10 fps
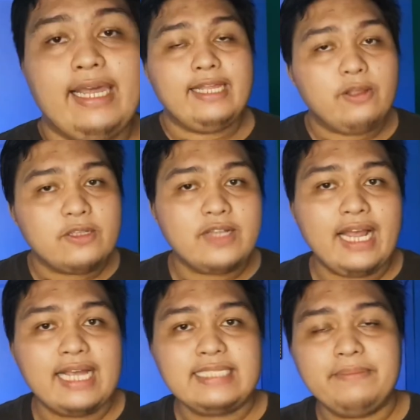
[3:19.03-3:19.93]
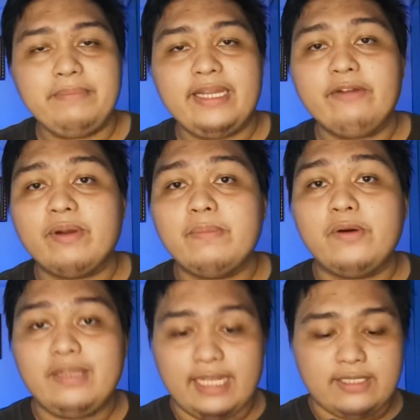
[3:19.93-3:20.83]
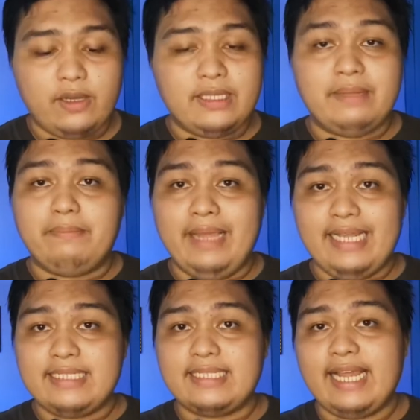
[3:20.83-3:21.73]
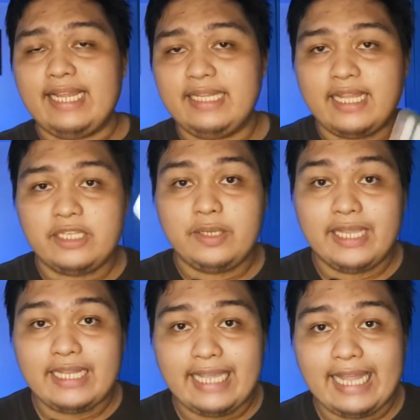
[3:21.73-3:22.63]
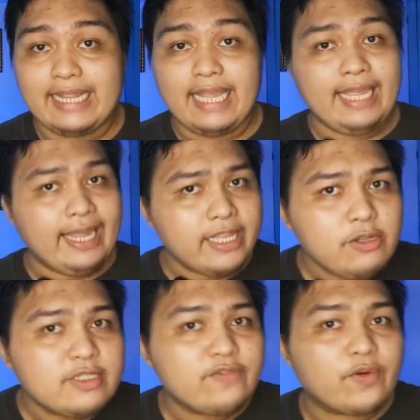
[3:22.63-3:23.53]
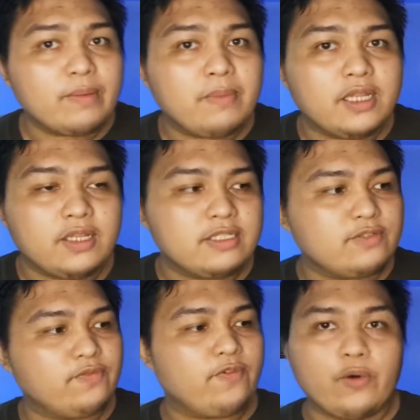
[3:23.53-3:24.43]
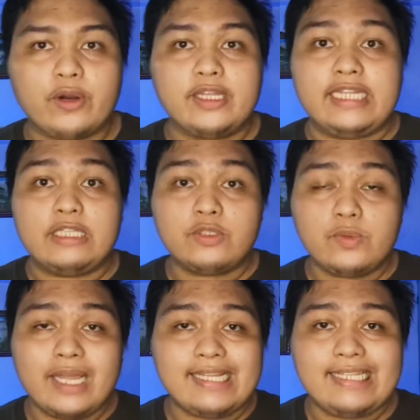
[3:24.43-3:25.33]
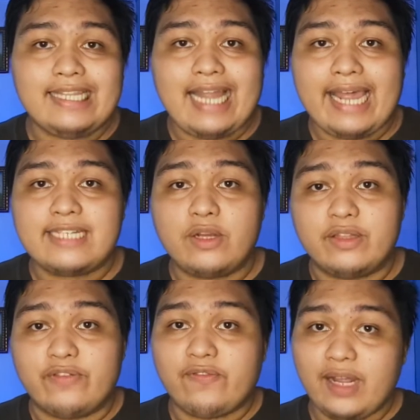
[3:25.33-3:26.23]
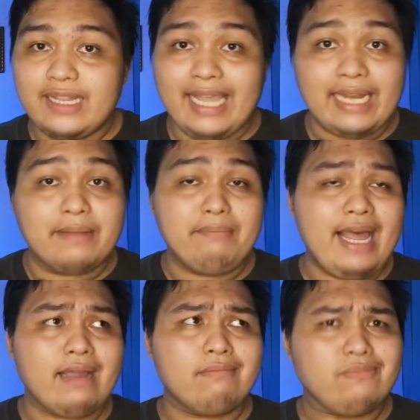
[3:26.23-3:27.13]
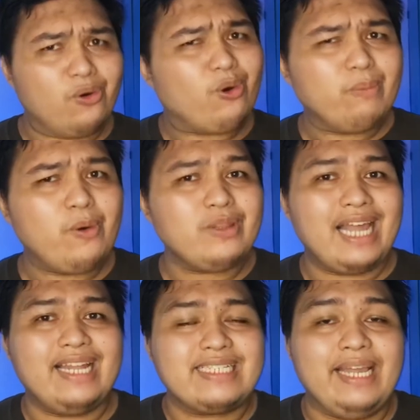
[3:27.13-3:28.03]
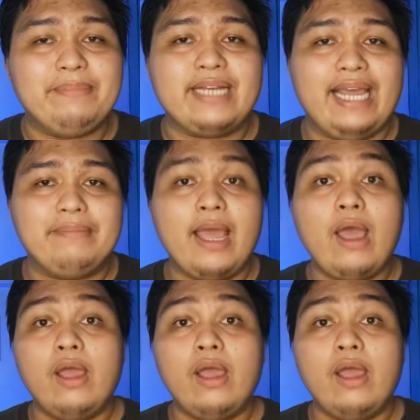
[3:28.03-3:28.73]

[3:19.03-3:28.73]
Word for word: It also has a mini remote that's on the base stand that you can get and use it for buttons for the two LED lights on the front and the back, or both at the same time,